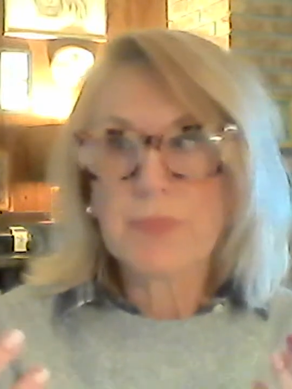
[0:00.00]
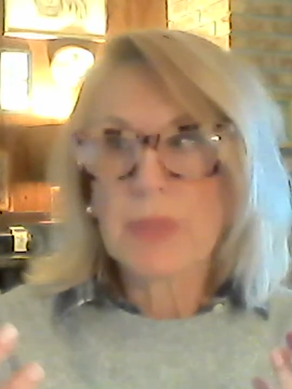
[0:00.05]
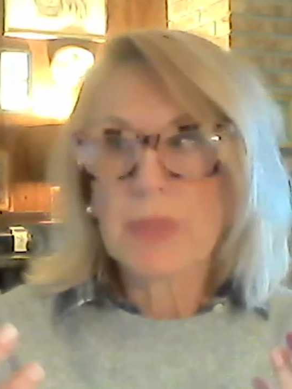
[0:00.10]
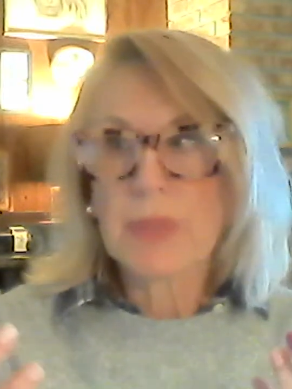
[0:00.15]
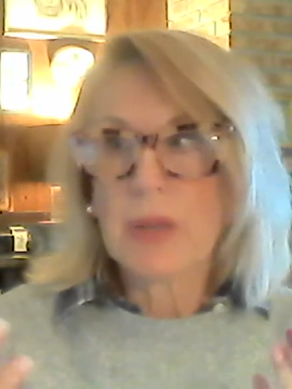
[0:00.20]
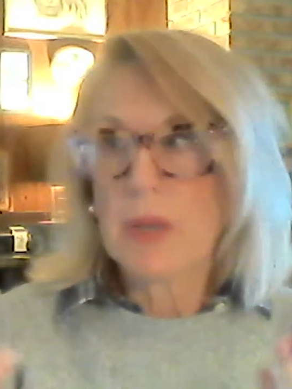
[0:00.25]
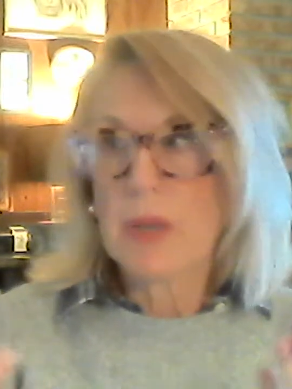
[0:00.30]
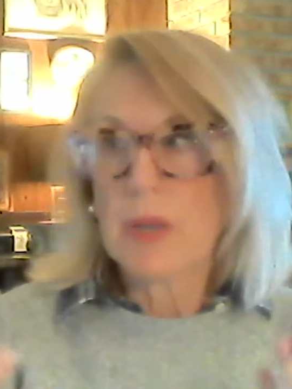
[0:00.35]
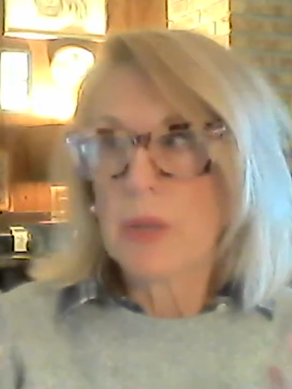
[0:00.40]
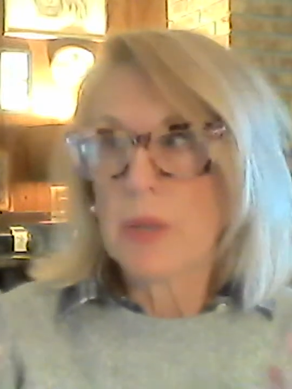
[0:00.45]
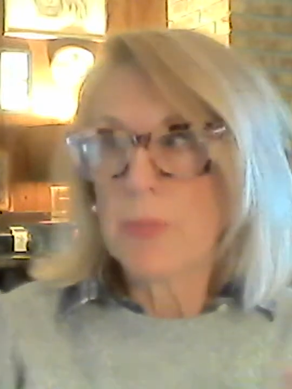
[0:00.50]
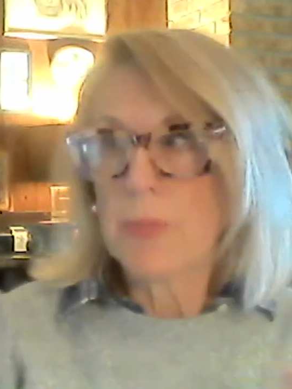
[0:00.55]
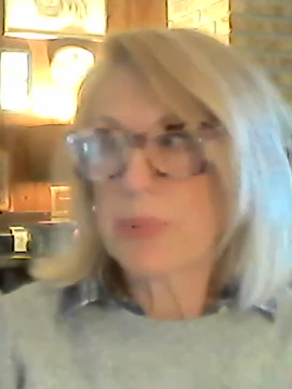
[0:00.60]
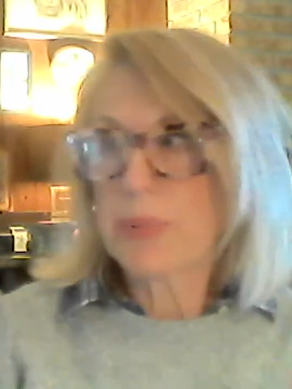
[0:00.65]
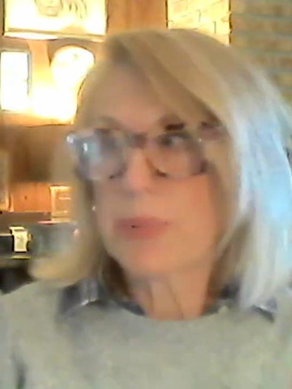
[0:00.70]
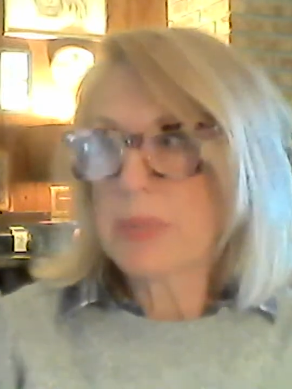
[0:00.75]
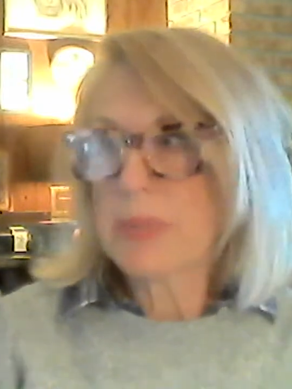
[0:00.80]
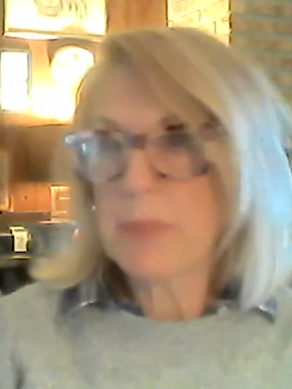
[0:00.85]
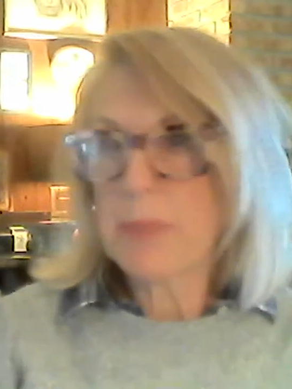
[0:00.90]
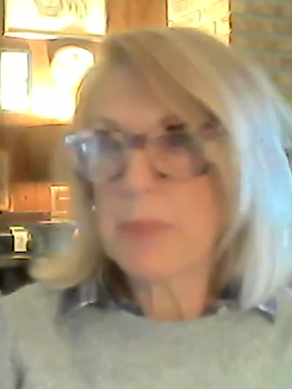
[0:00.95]

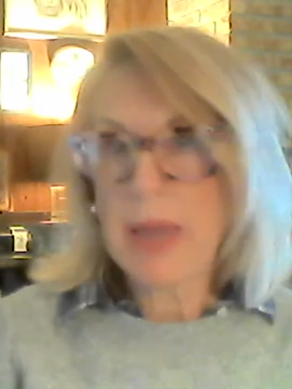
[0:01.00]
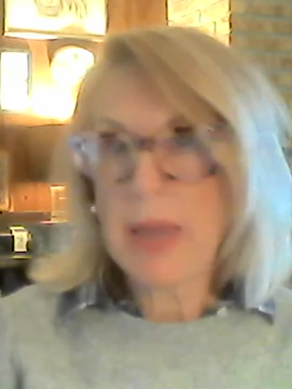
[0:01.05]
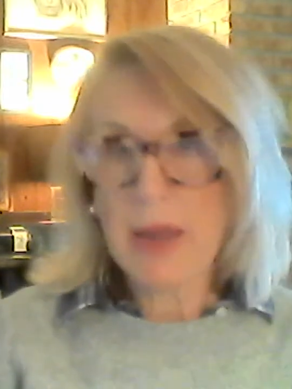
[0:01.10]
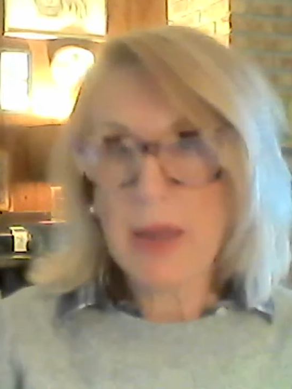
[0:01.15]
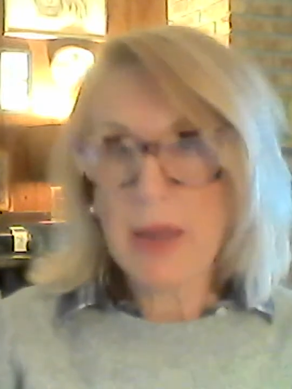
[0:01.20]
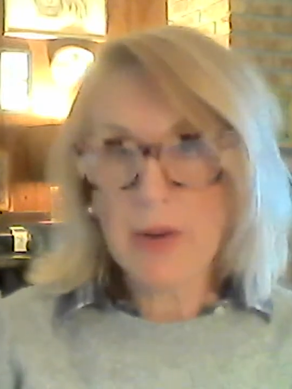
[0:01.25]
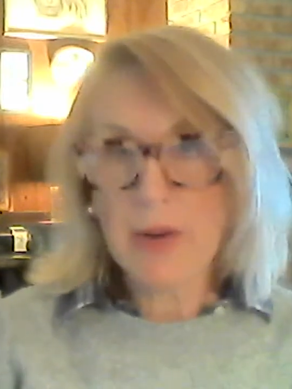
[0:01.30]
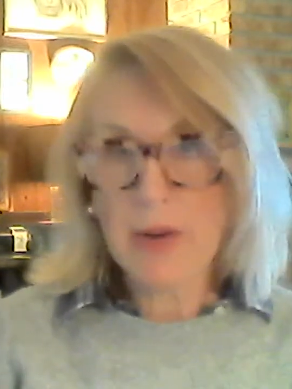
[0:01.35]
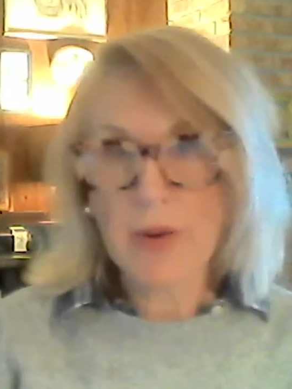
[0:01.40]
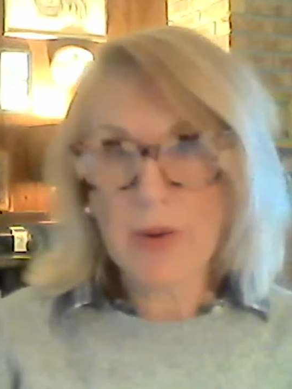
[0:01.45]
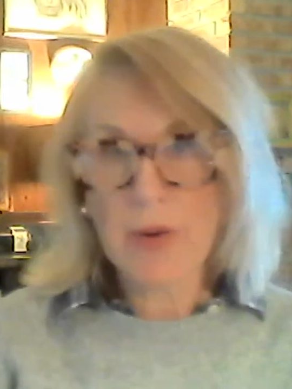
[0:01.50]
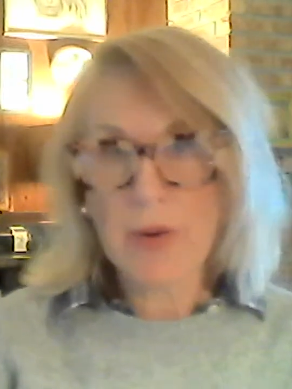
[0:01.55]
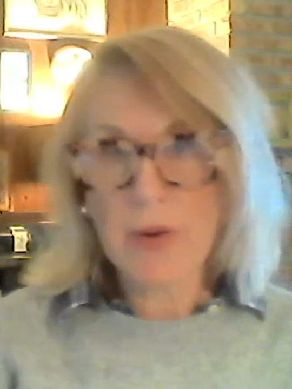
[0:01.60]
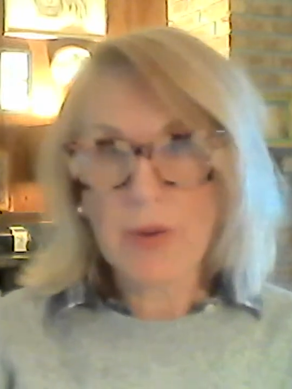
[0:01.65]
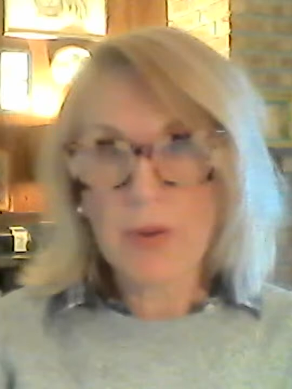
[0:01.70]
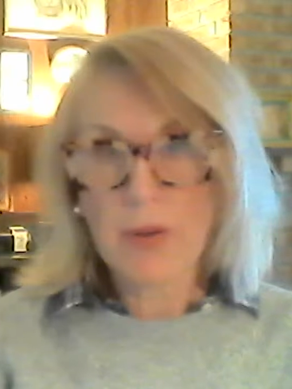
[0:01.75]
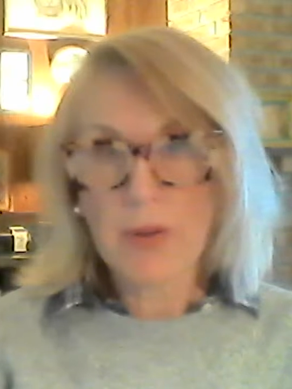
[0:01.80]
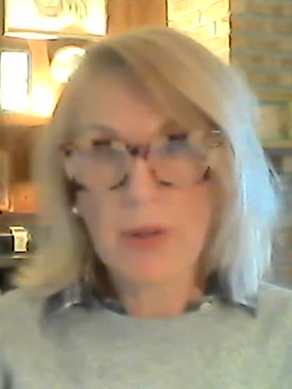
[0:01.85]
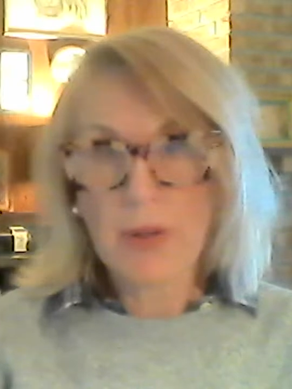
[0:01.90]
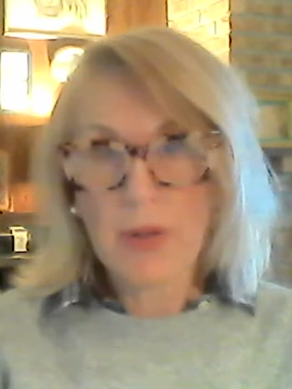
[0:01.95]
prepare
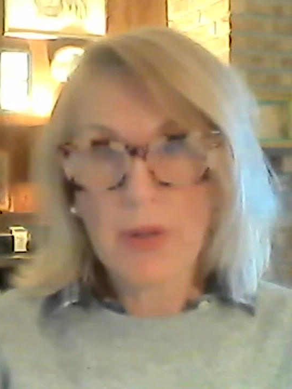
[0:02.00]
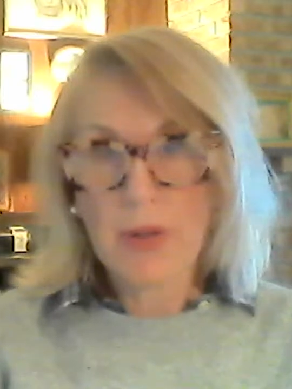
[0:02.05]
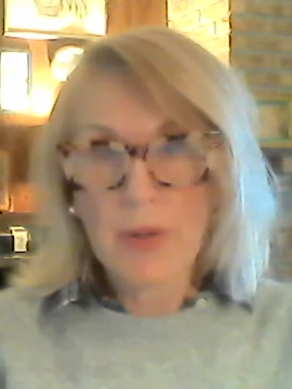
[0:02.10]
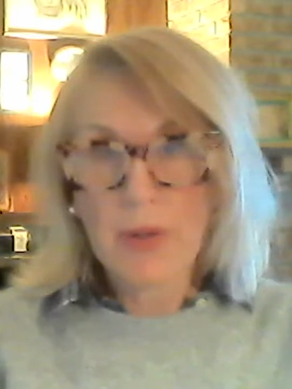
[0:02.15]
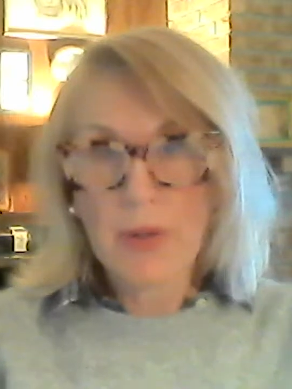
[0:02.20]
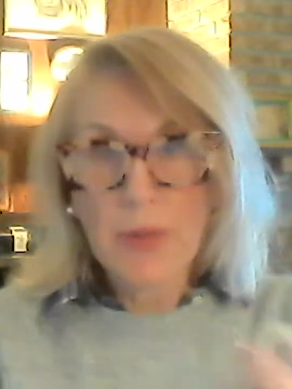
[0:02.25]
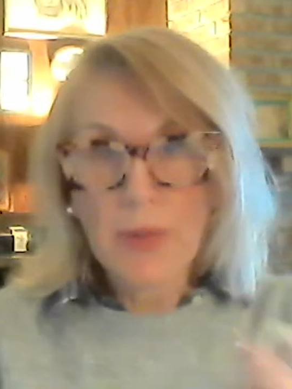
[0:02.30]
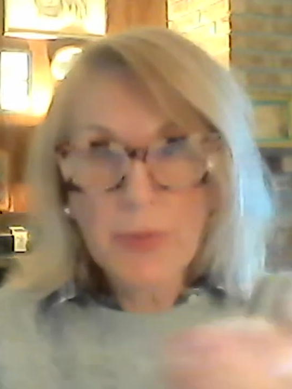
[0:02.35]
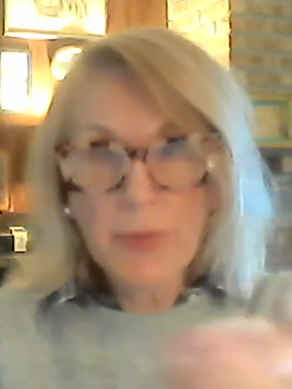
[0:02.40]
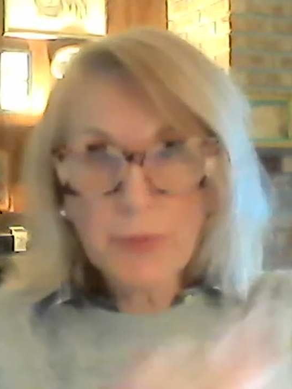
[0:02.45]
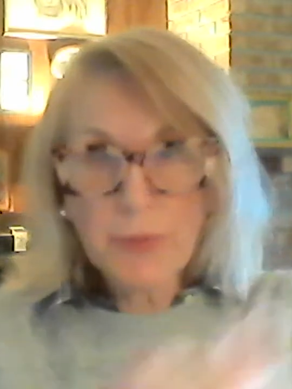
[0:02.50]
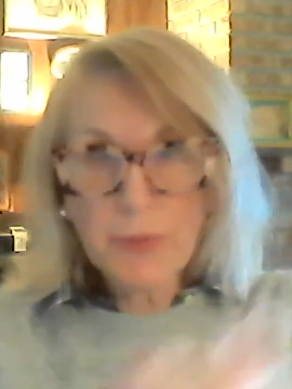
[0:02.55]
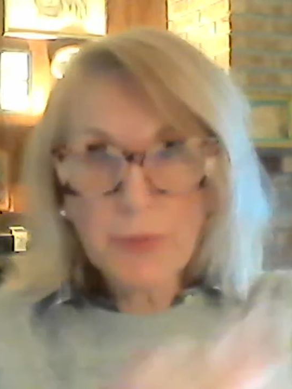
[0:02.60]
the future